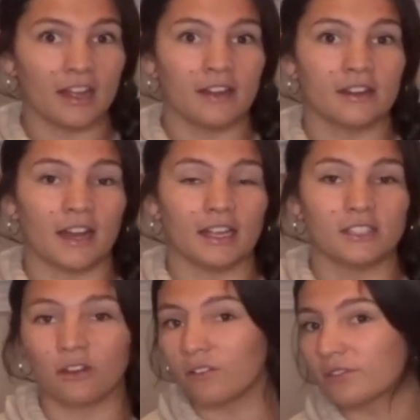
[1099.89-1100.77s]
And I
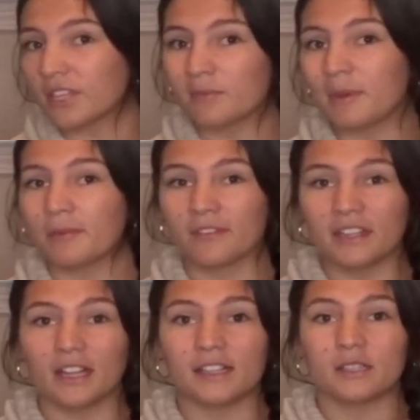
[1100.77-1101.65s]
don't think people
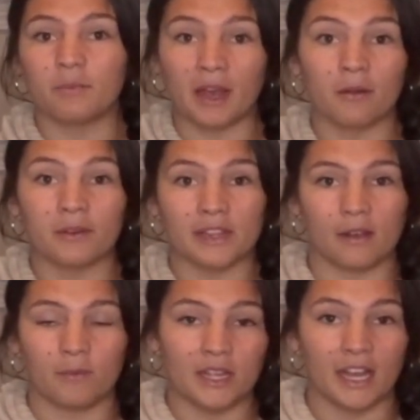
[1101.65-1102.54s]
realize the power
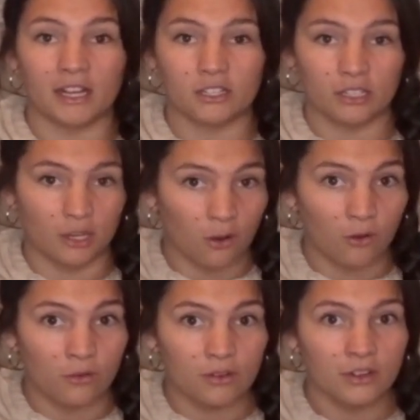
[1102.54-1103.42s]
that we actually
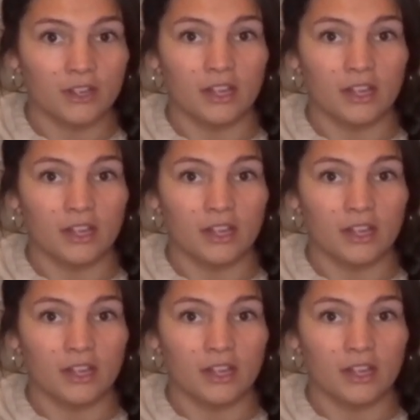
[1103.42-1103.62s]
hold,